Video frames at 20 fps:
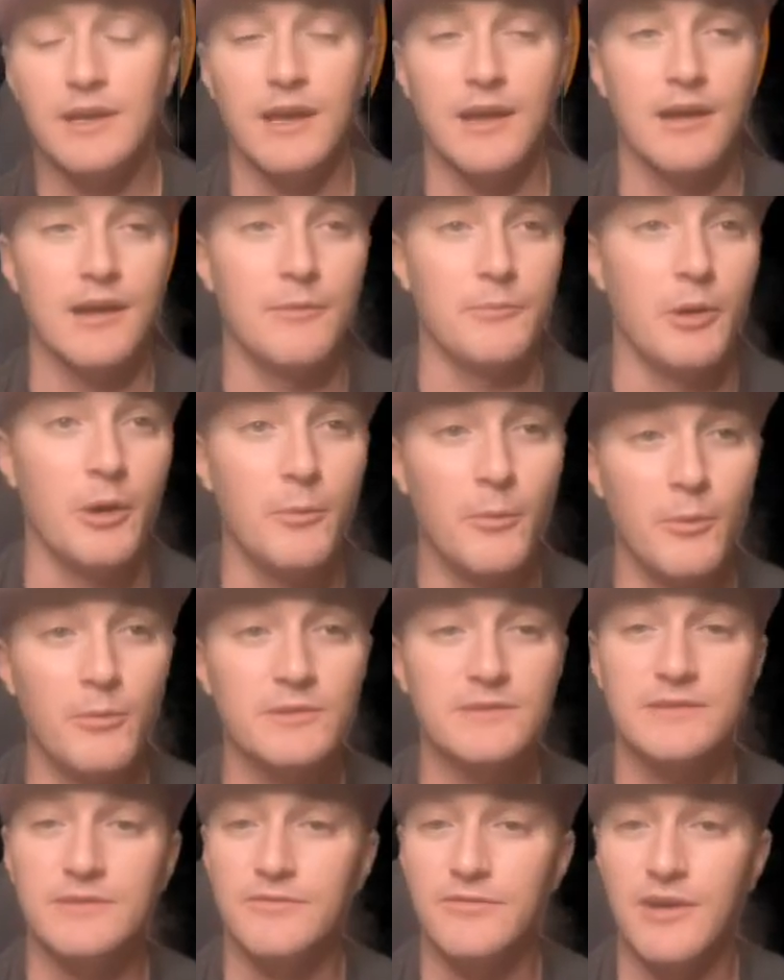I'm um,
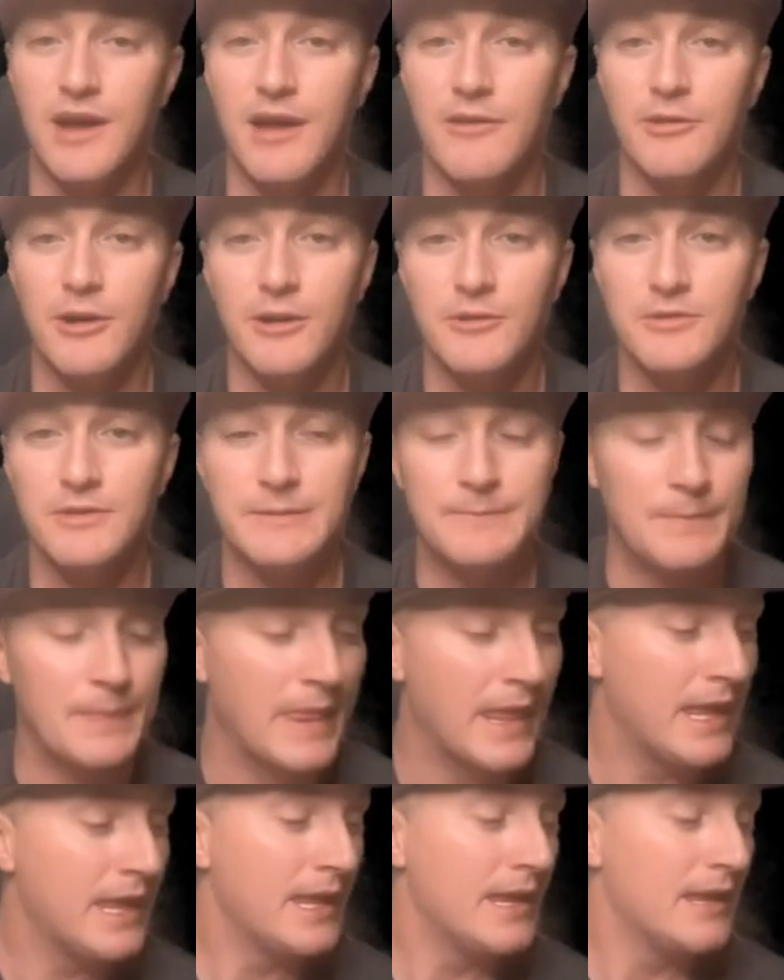almost to 500.
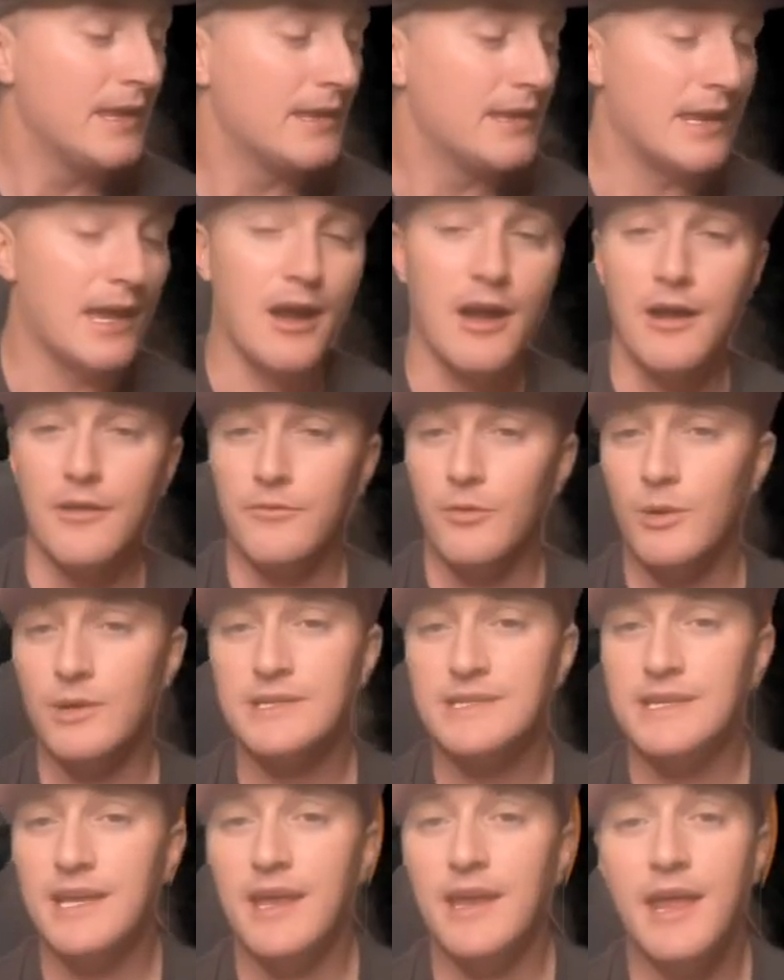Now, I've
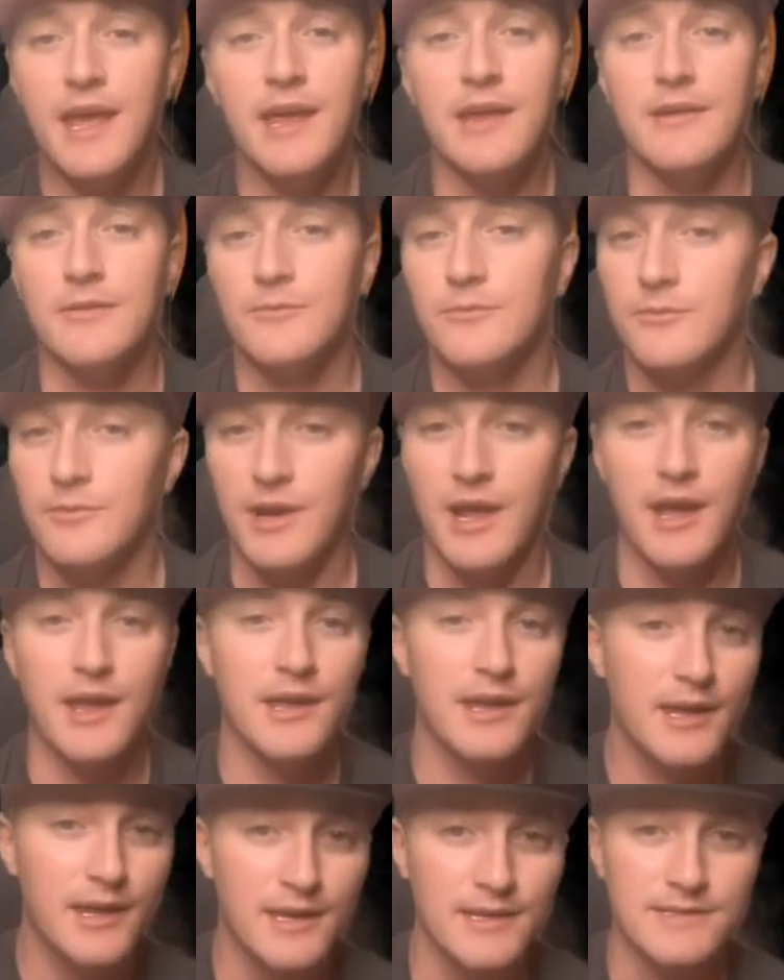always said, hey, when I
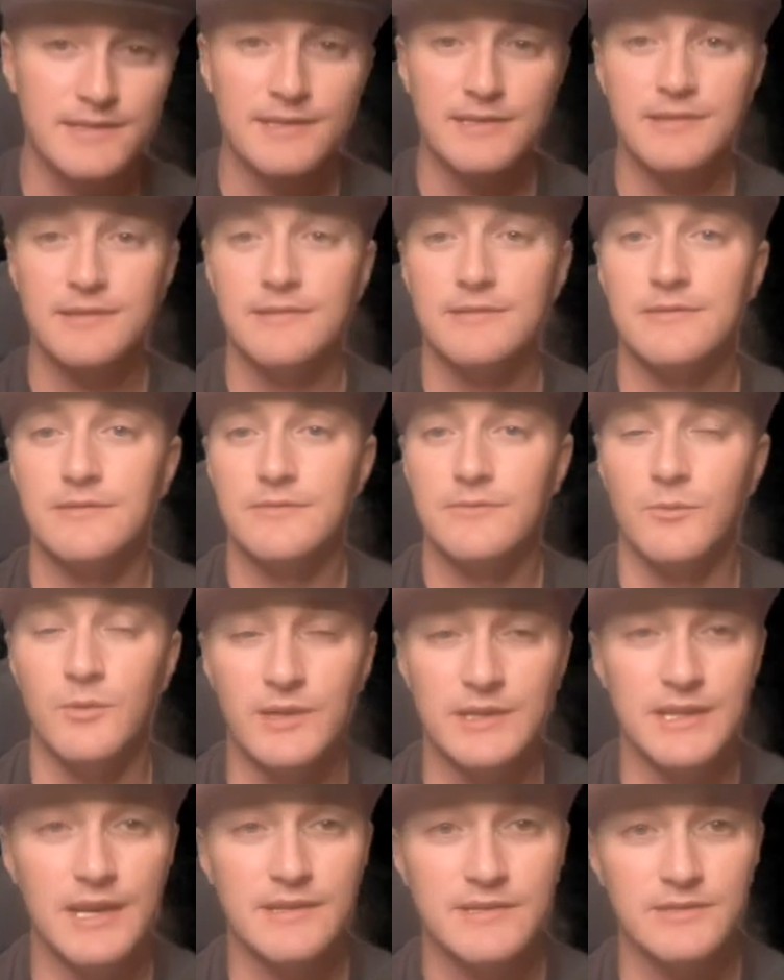hit
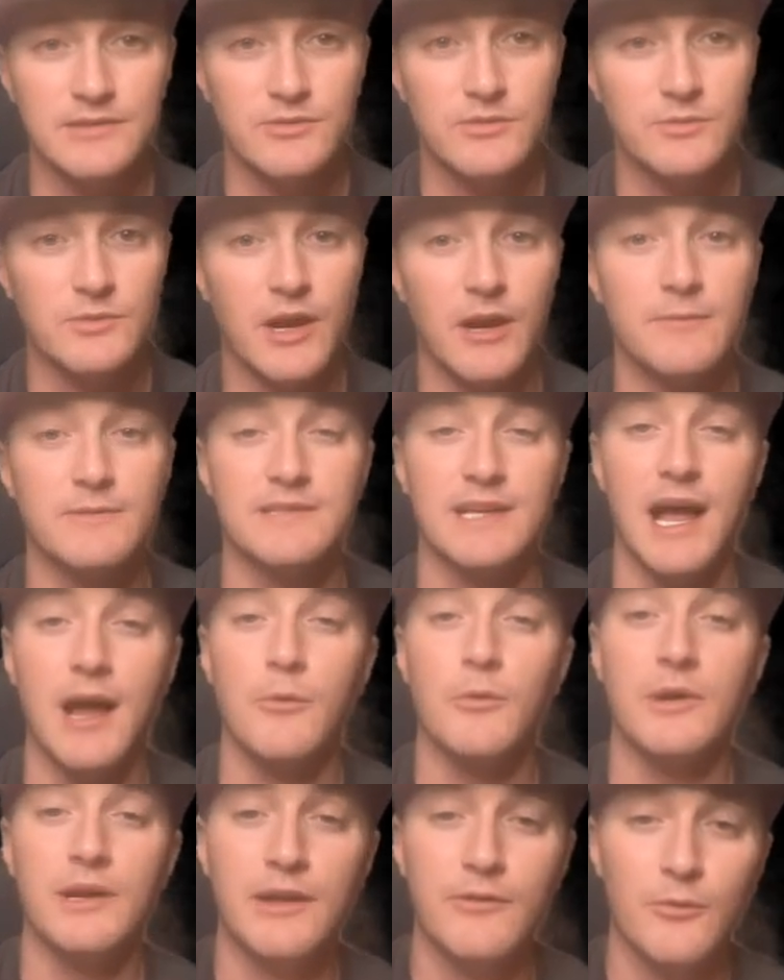1,000 subscribers, I
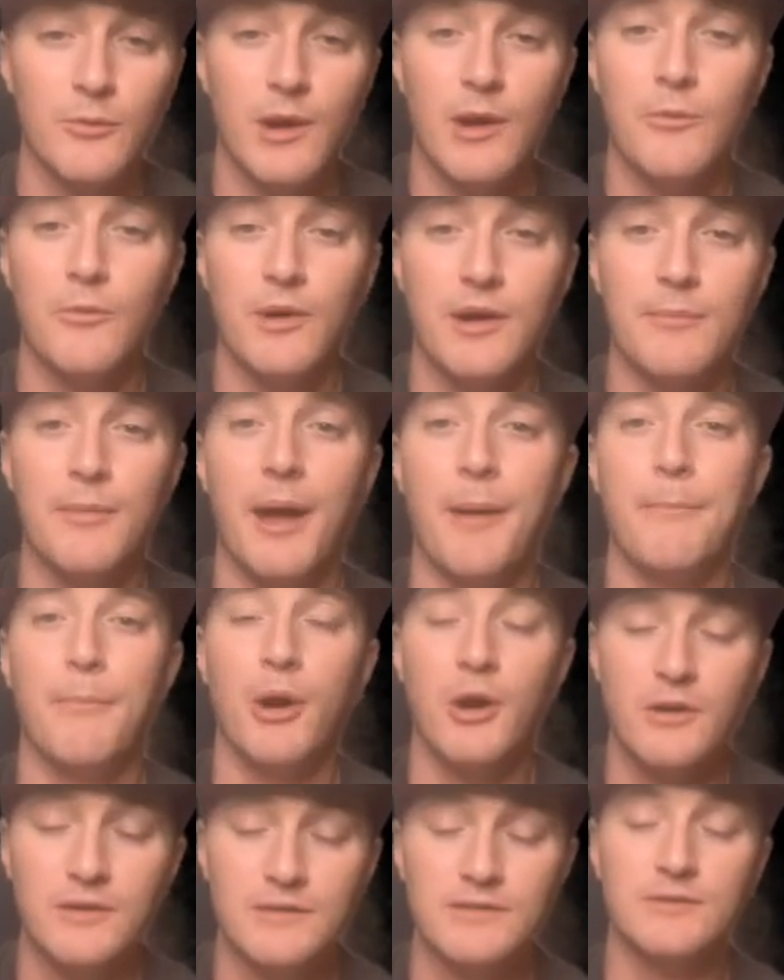will give away one of my
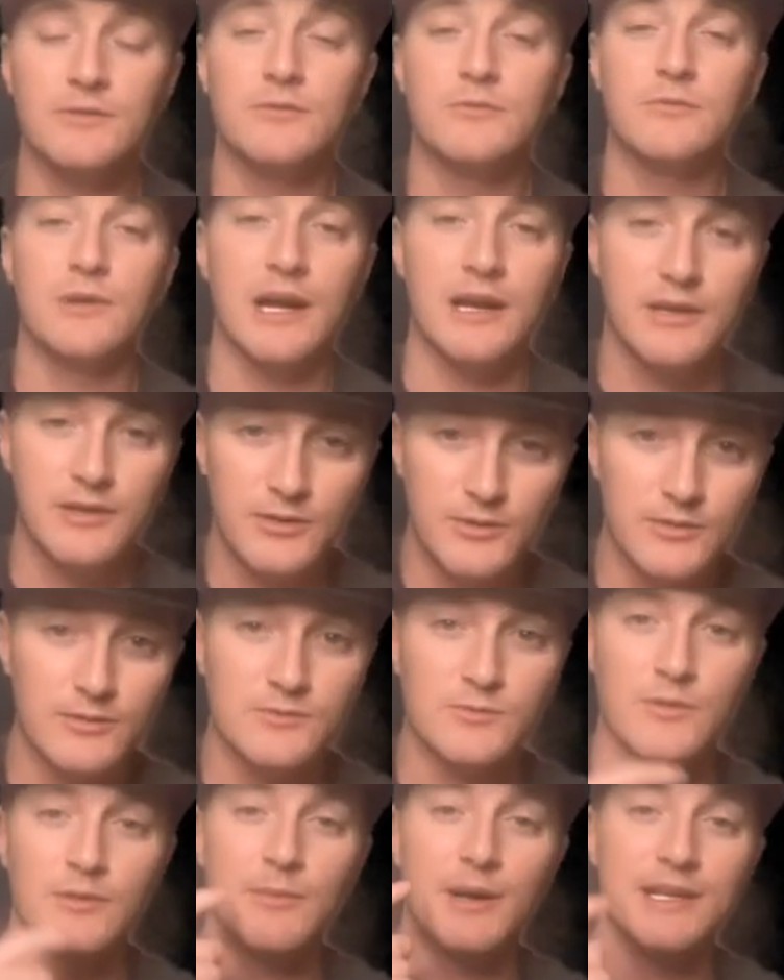personal
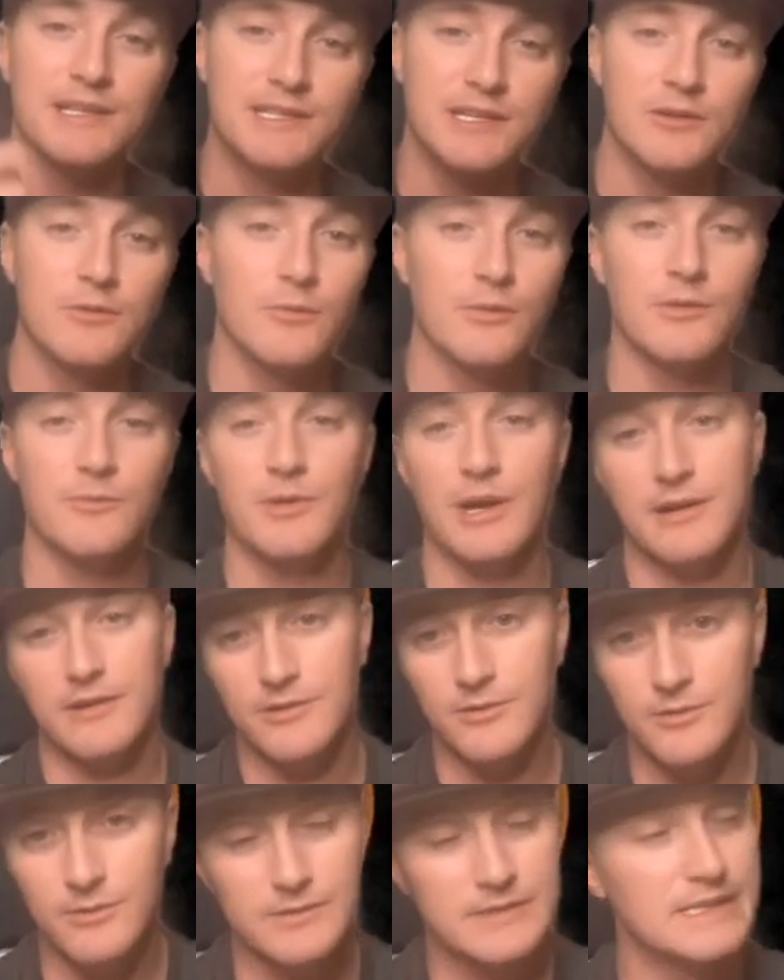raccoons, one of my tier one
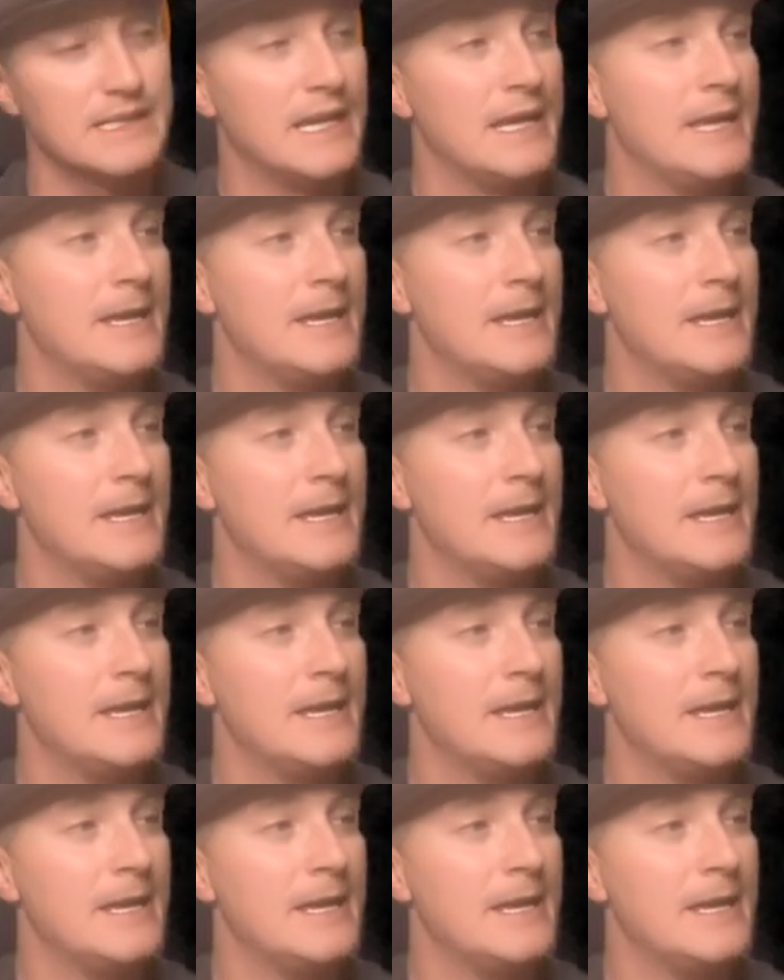raccoons.